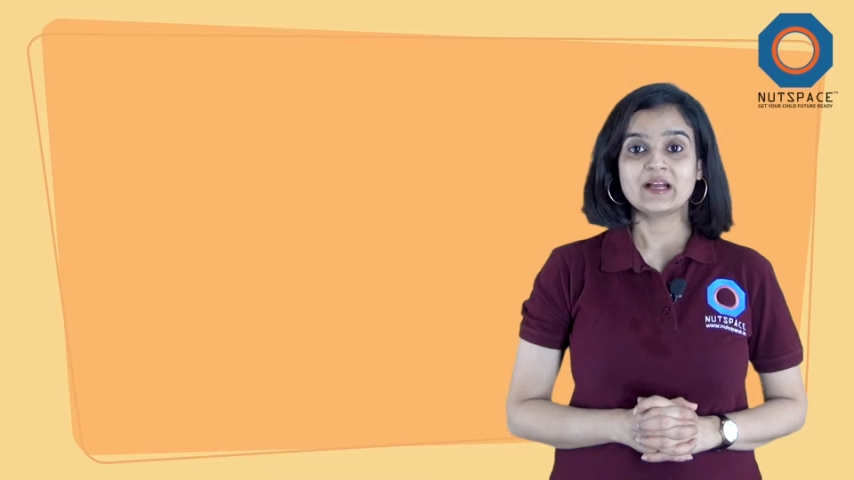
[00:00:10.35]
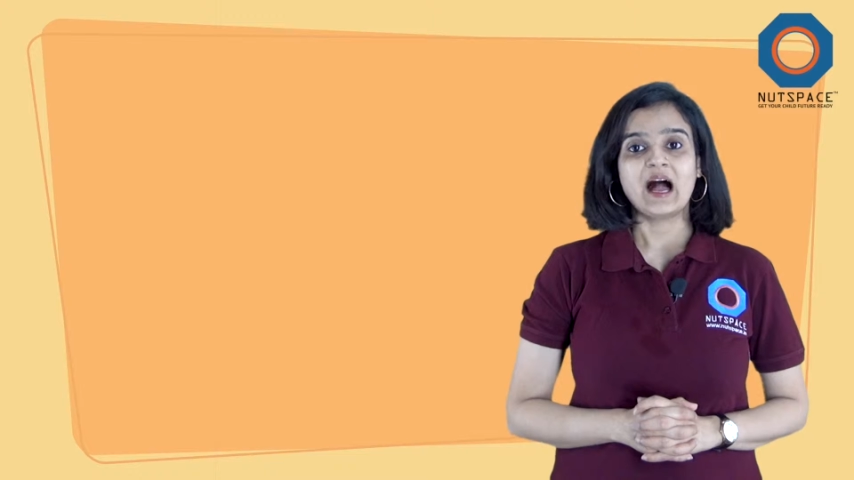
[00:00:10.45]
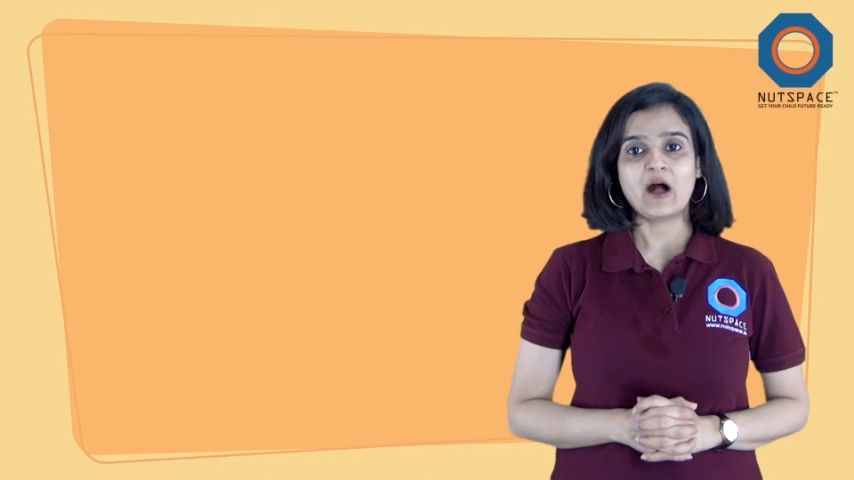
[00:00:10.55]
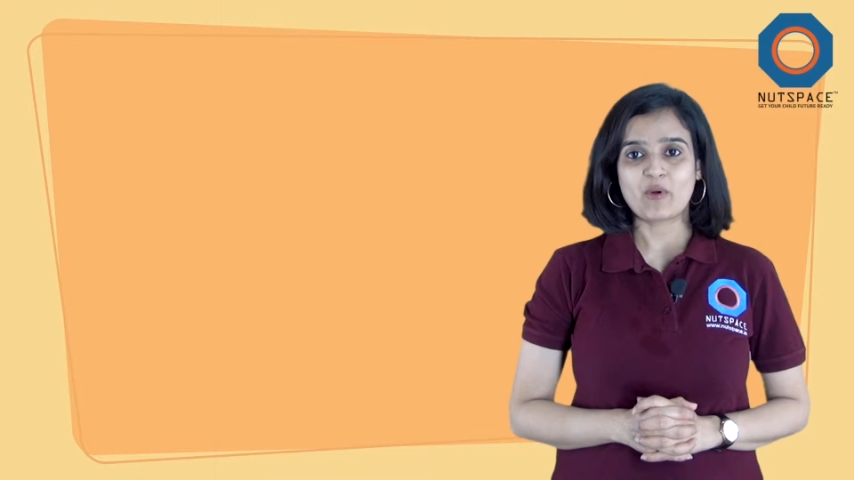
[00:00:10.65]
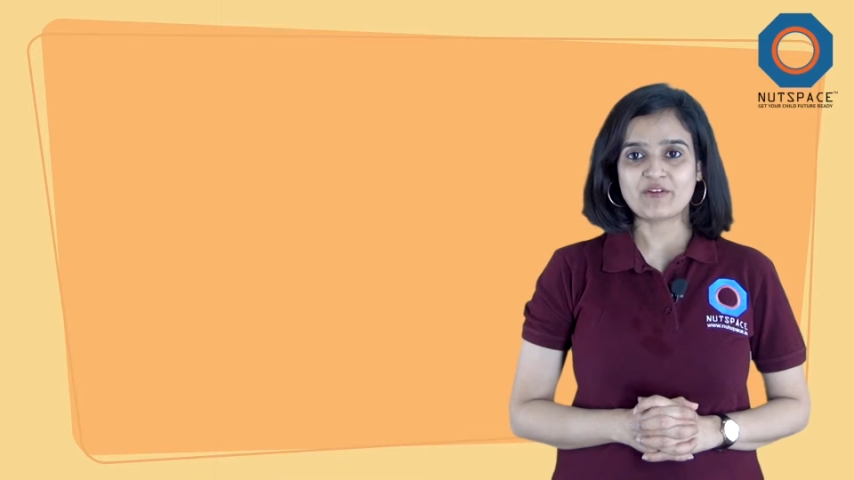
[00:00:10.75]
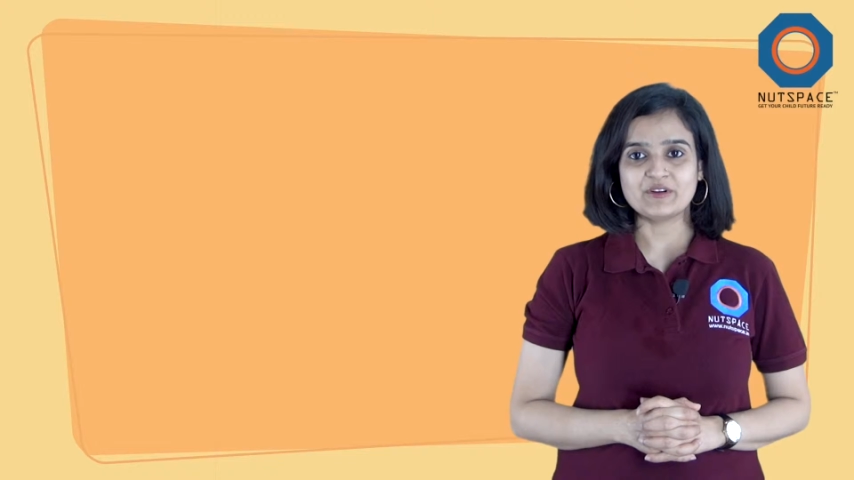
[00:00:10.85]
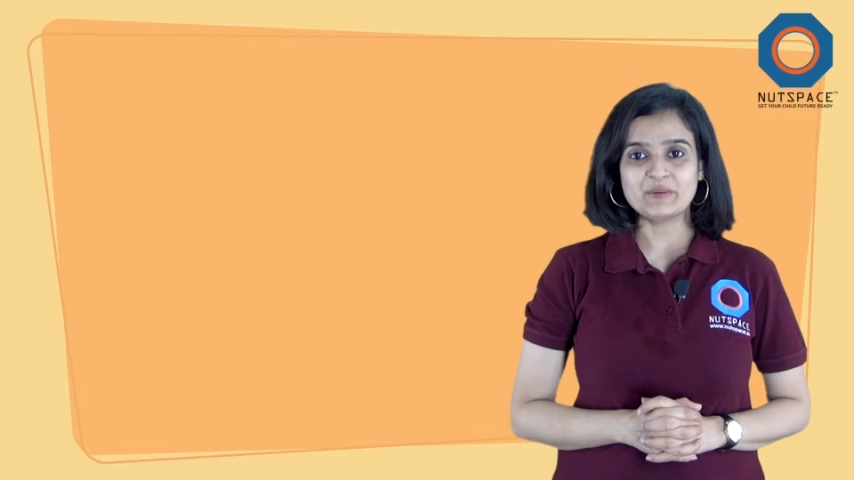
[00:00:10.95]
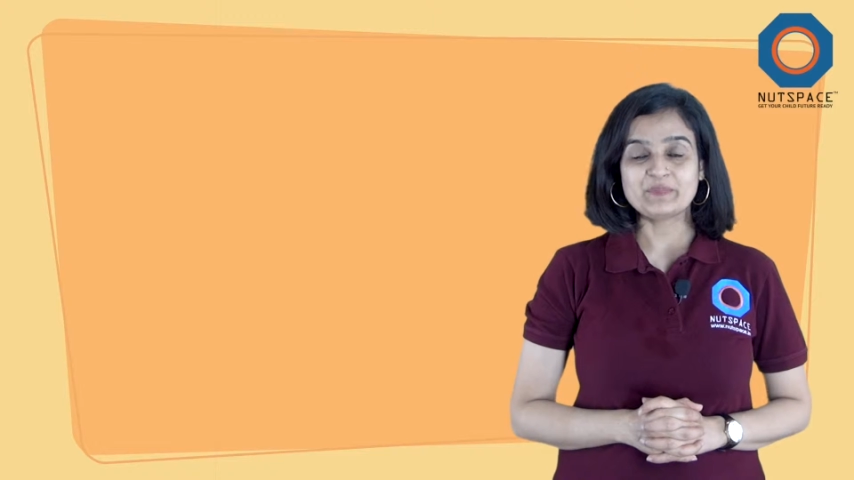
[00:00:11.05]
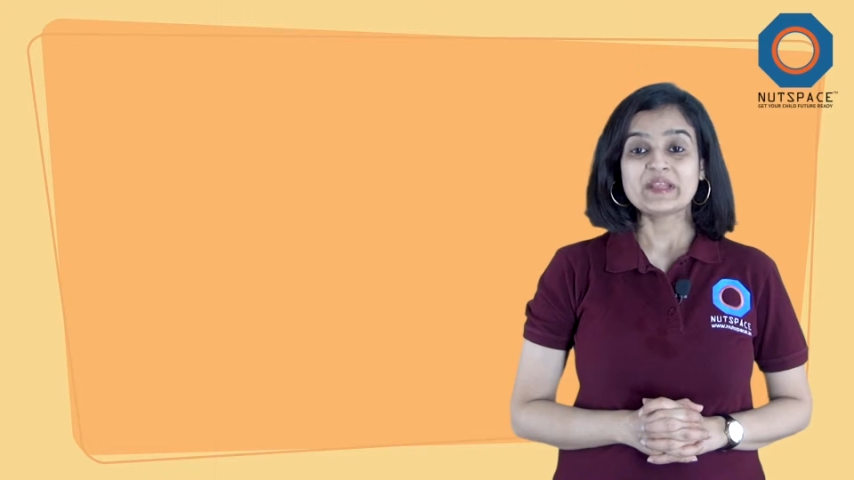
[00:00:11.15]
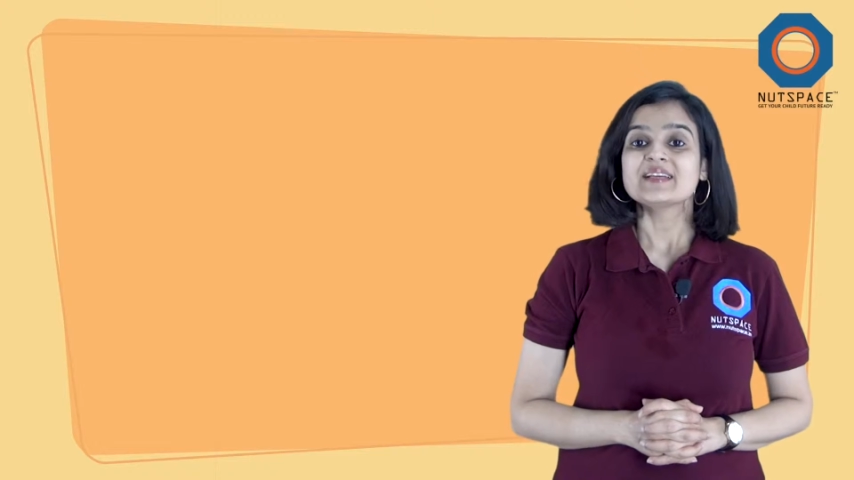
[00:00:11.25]

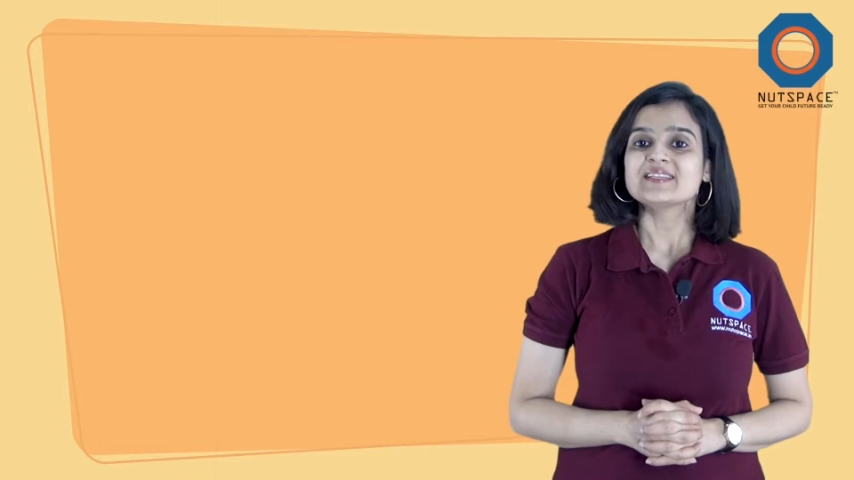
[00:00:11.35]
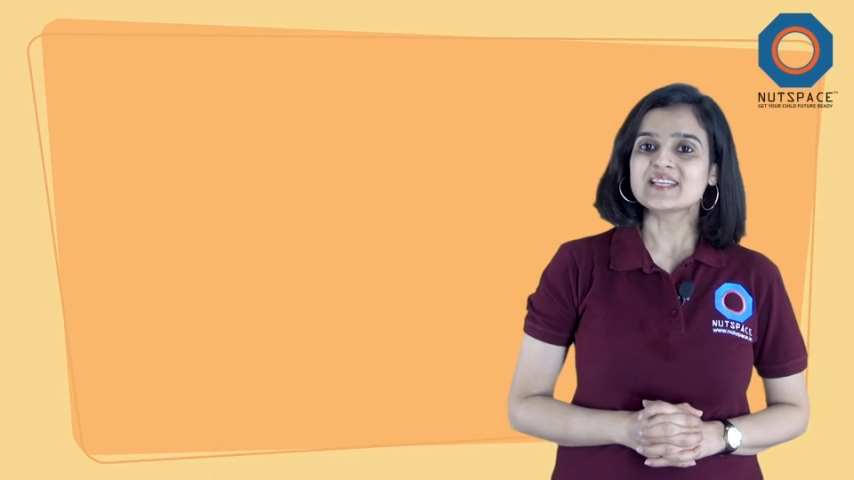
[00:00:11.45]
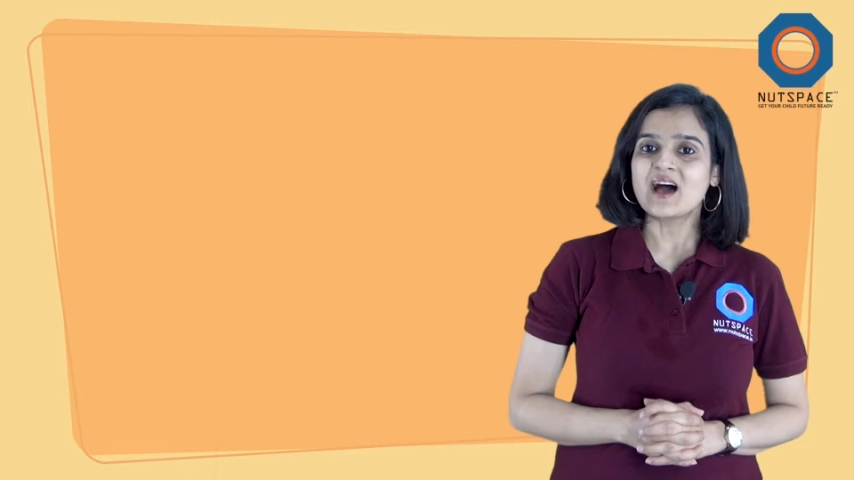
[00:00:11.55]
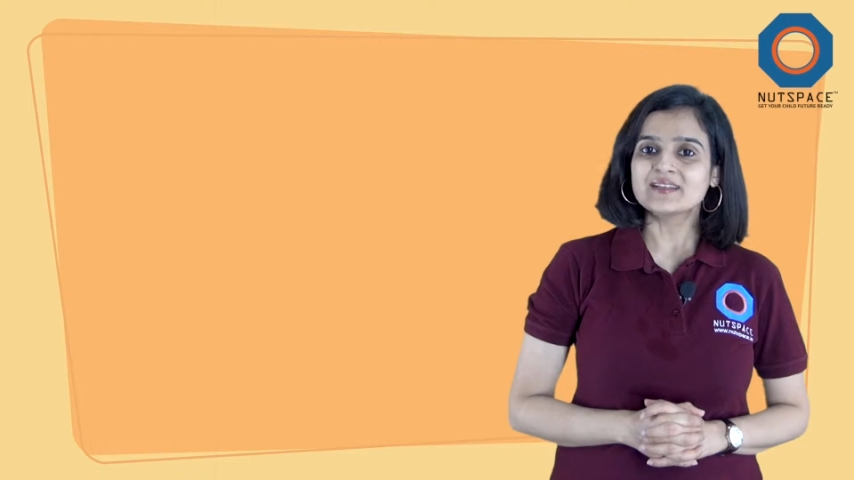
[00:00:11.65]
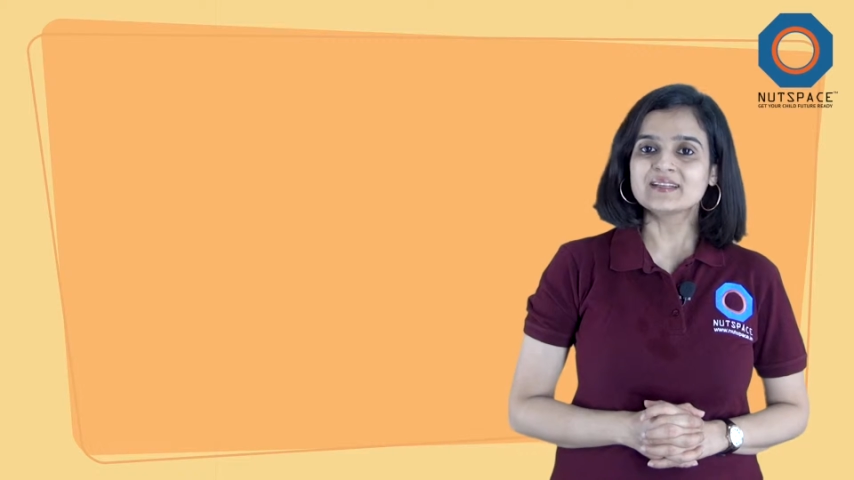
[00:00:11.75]
However, start